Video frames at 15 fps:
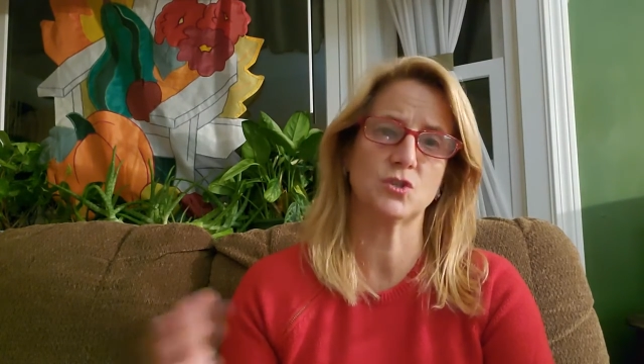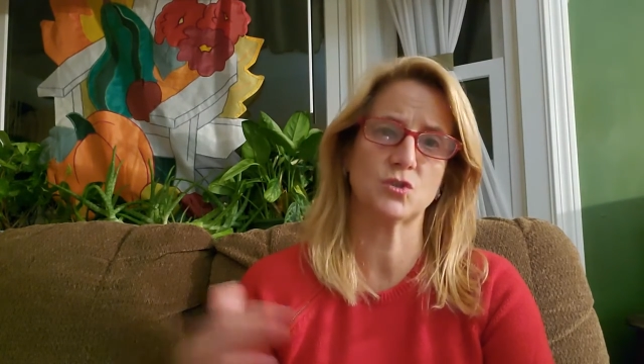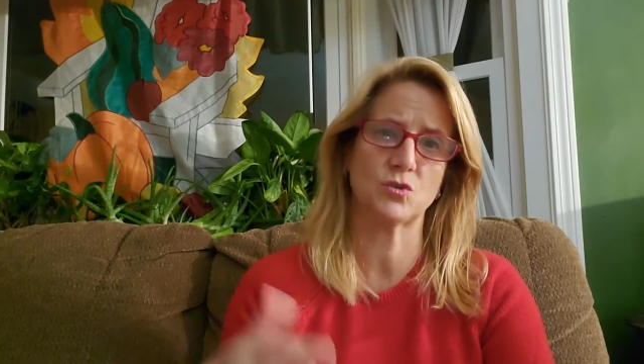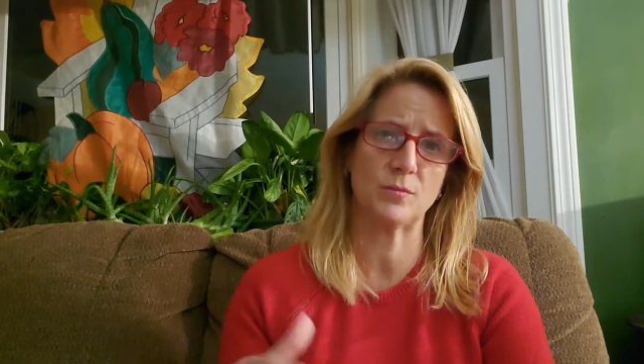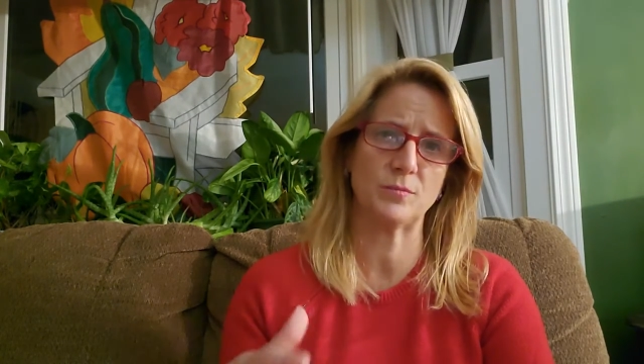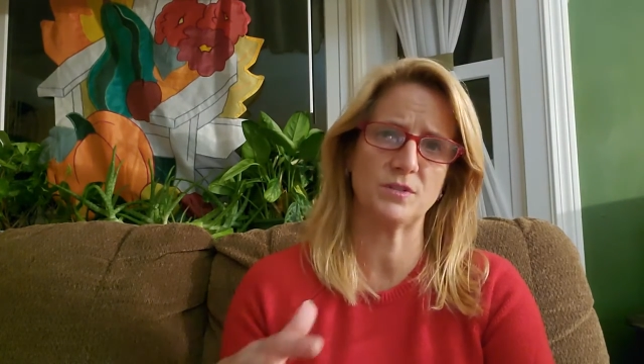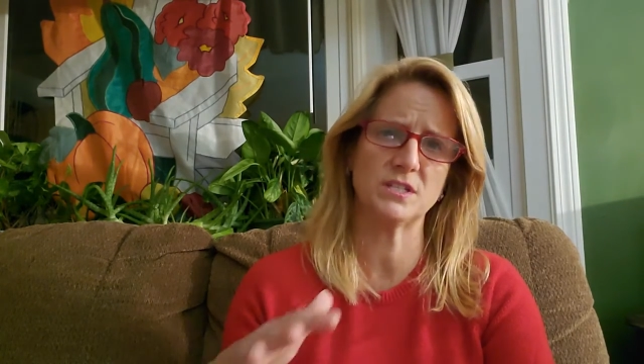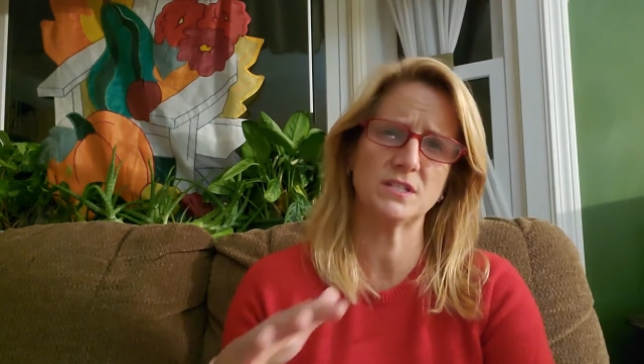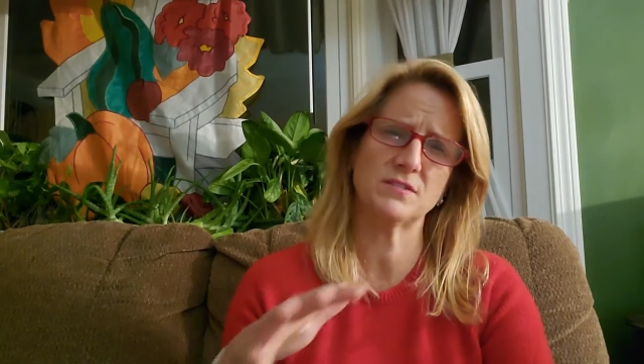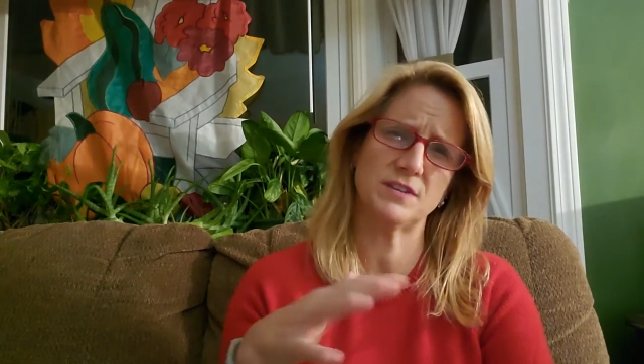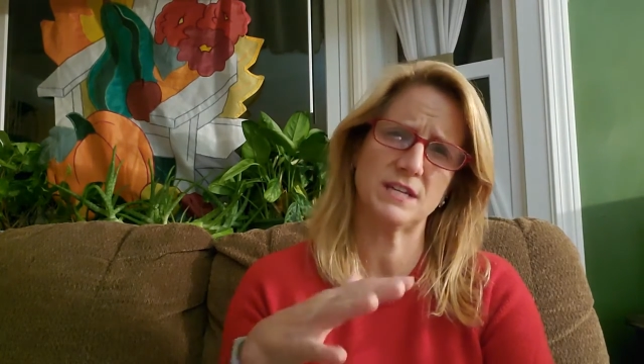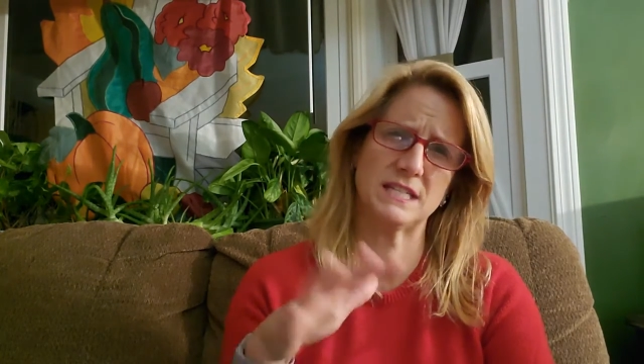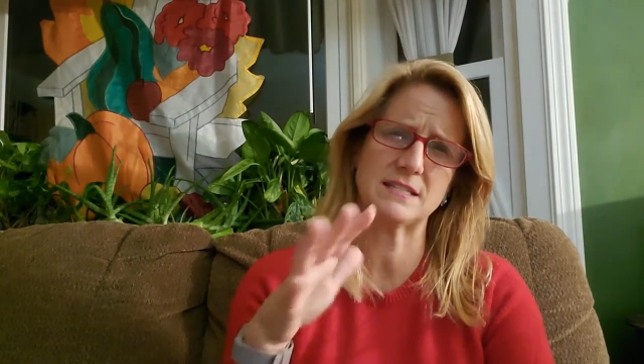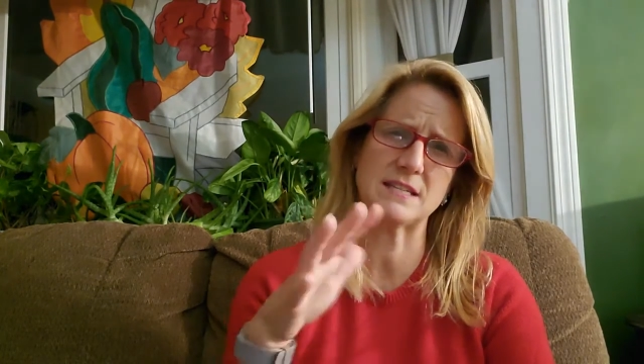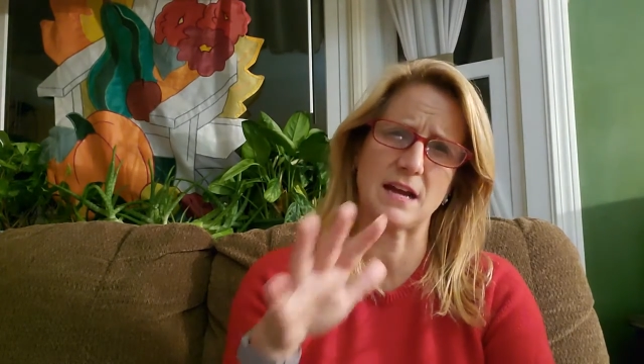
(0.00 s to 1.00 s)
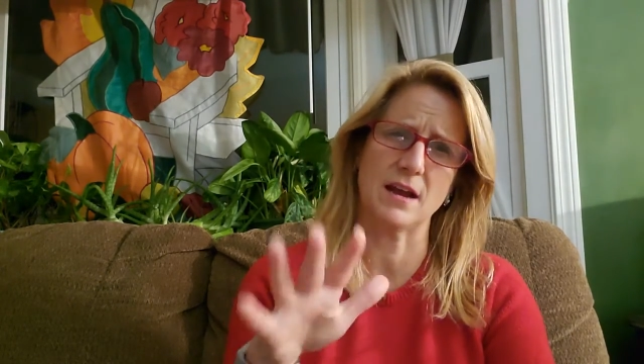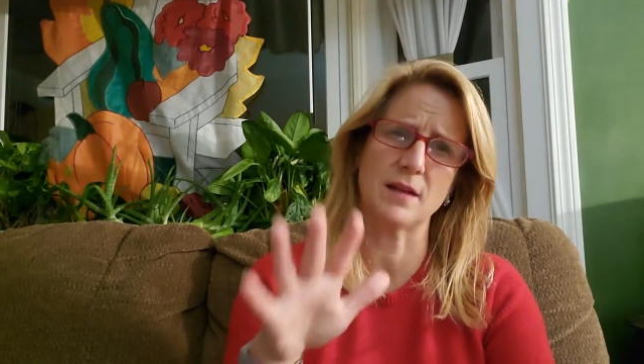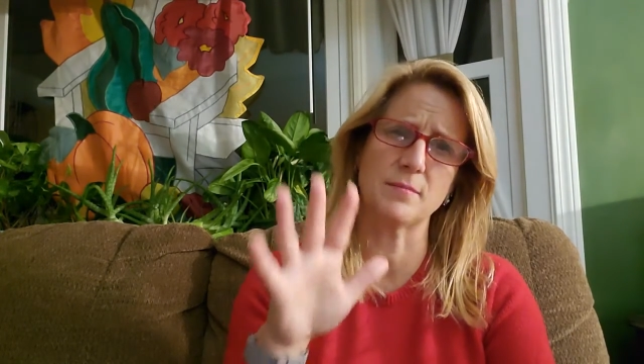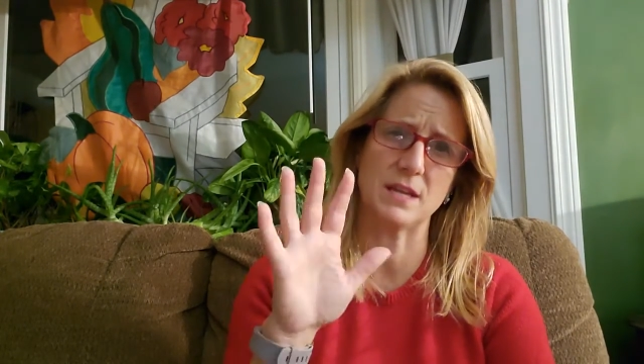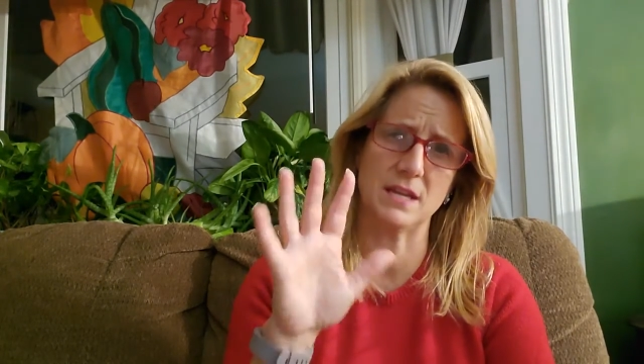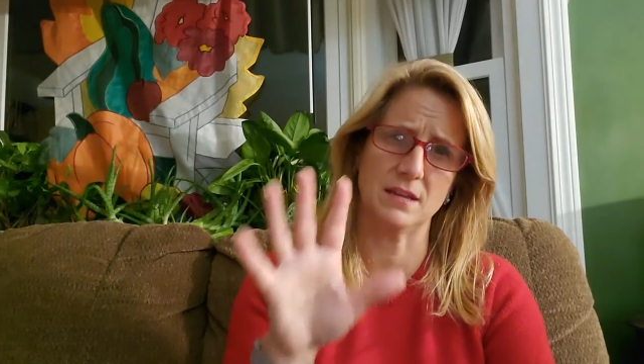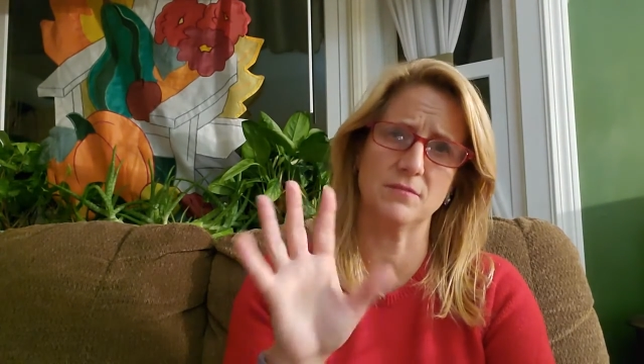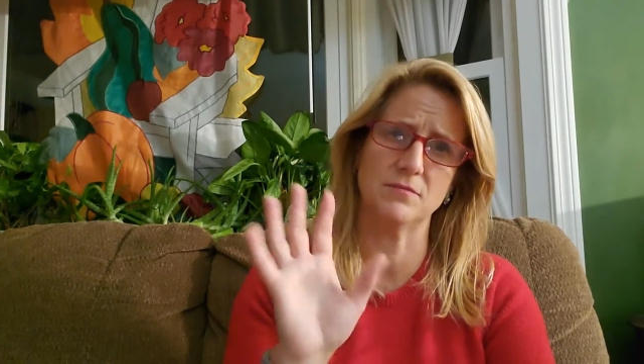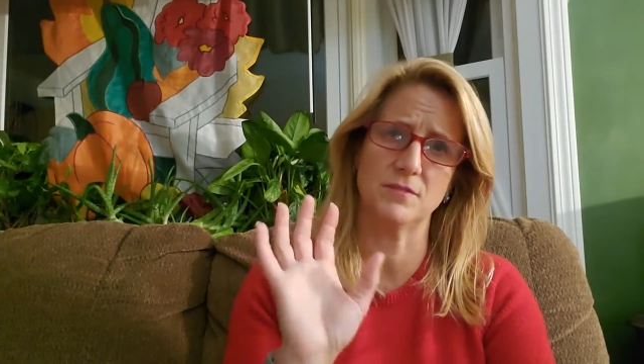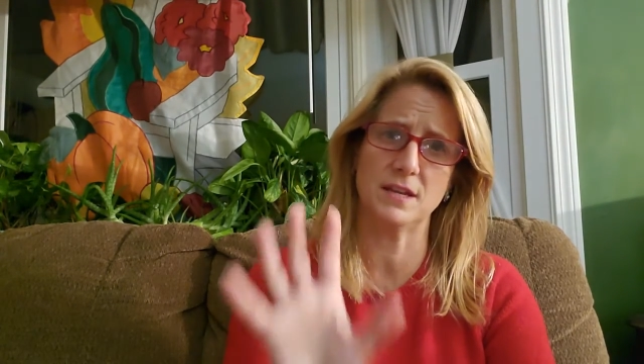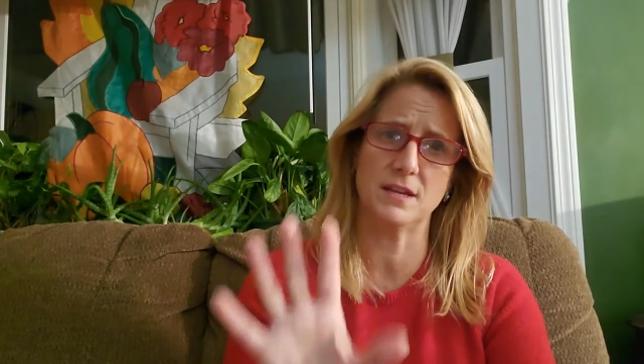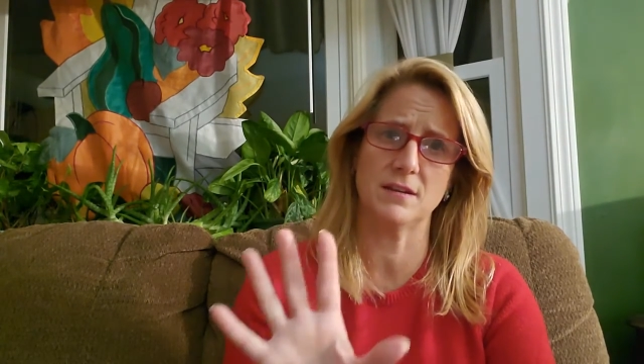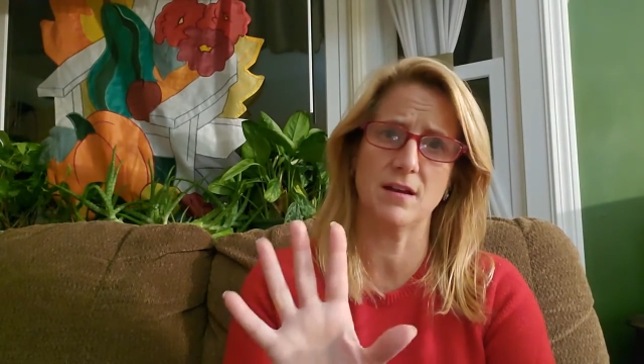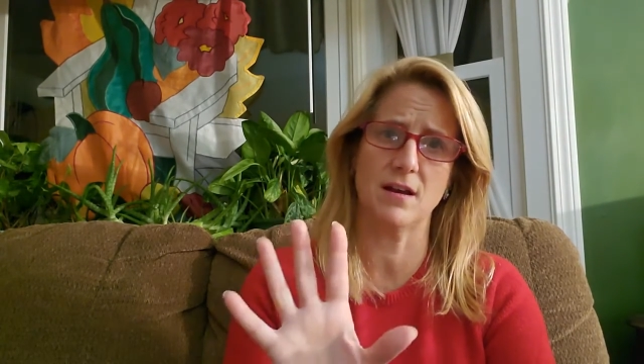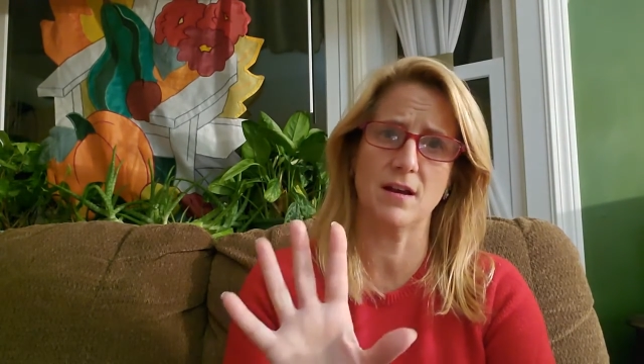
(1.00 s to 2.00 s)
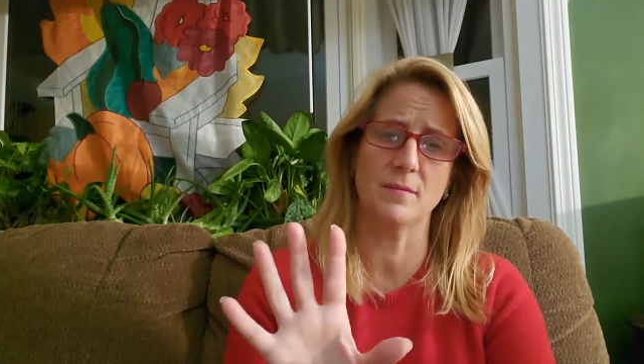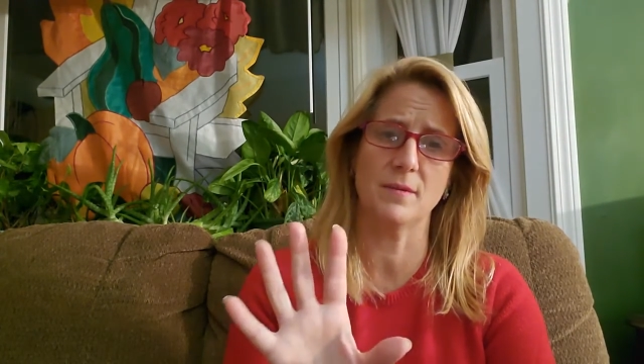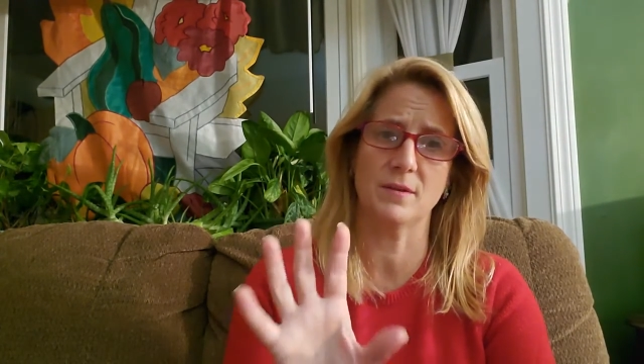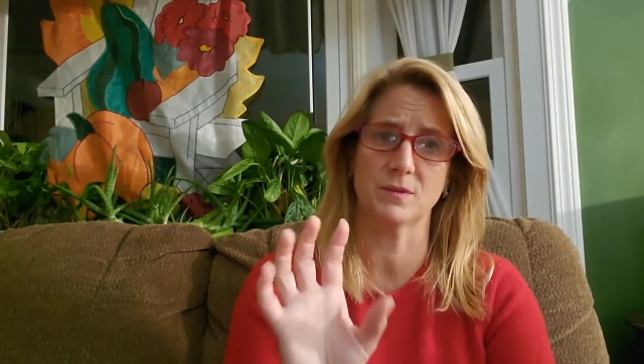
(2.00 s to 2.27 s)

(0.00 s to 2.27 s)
descriptions of his time in Vietnam.